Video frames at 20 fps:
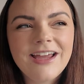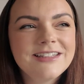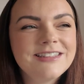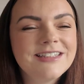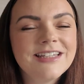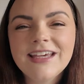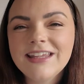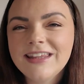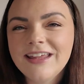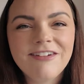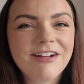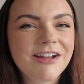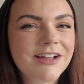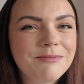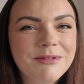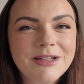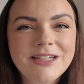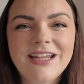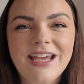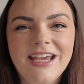hear their
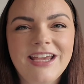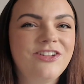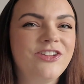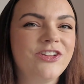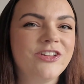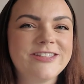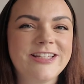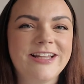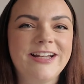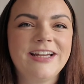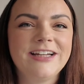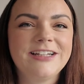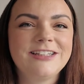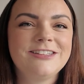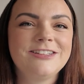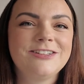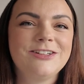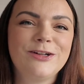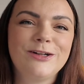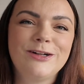recommendations. I like
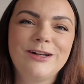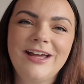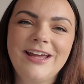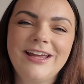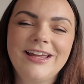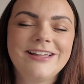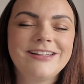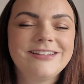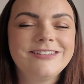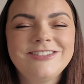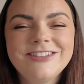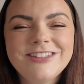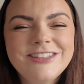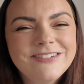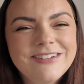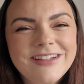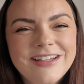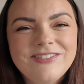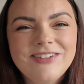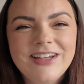to know, like, do you
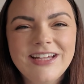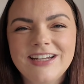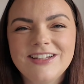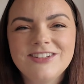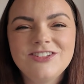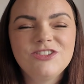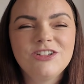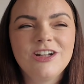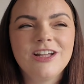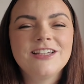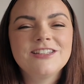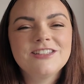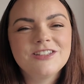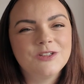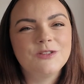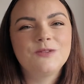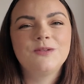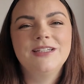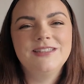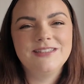know what I mean? I just feel like it's a
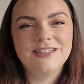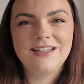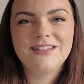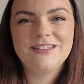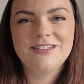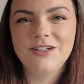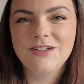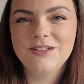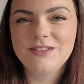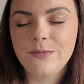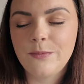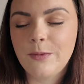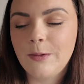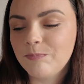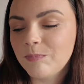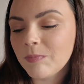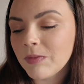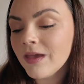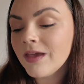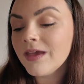good way to get to know
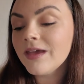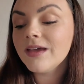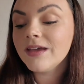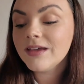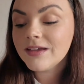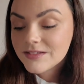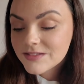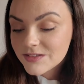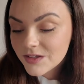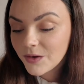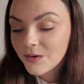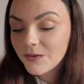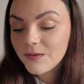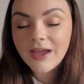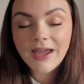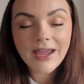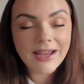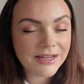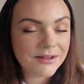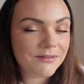someone. So
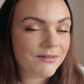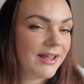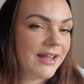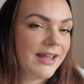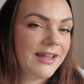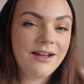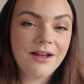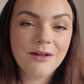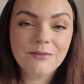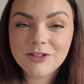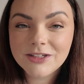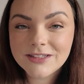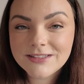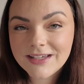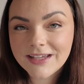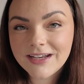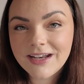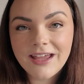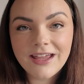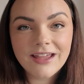anyway, I'm just
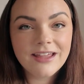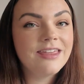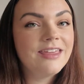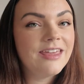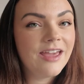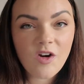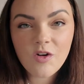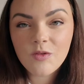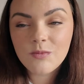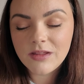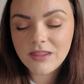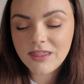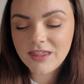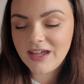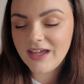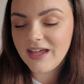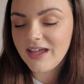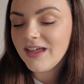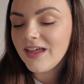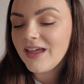gonna get on with
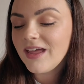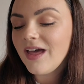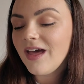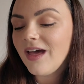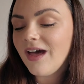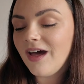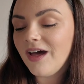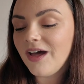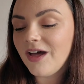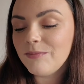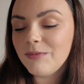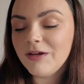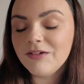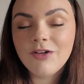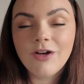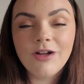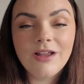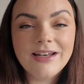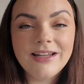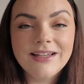it. I've
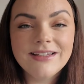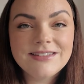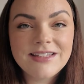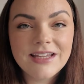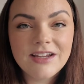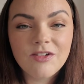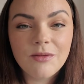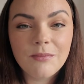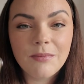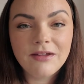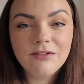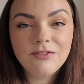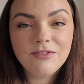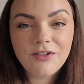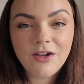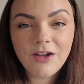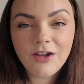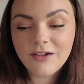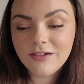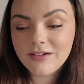got a list here on my
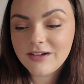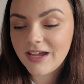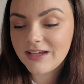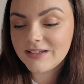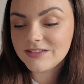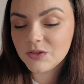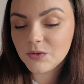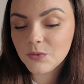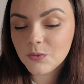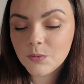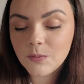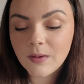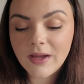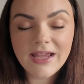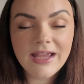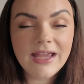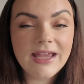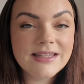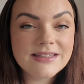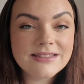phone as
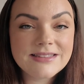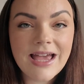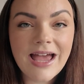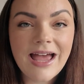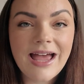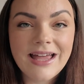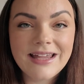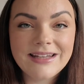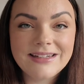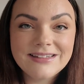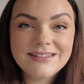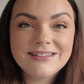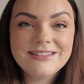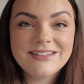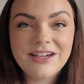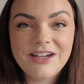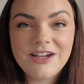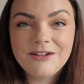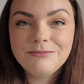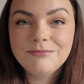always, and
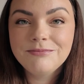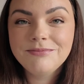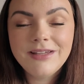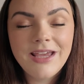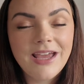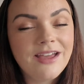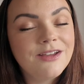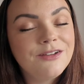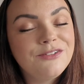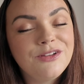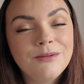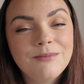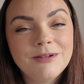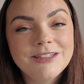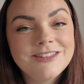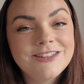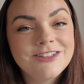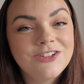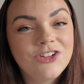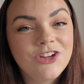yeah, a few
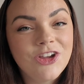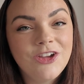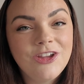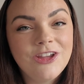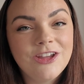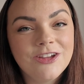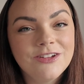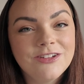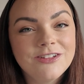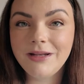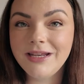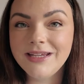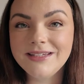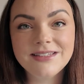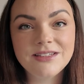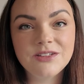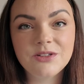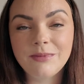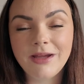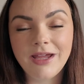bits to show you. Please
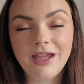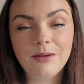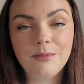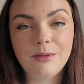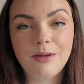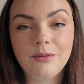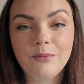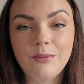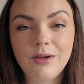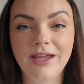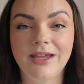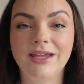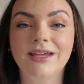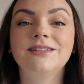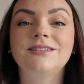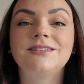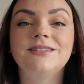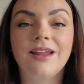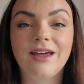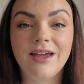ignore my hair, by the way.
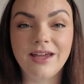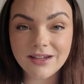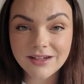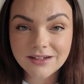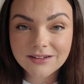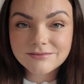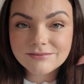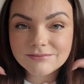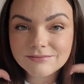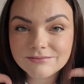It's like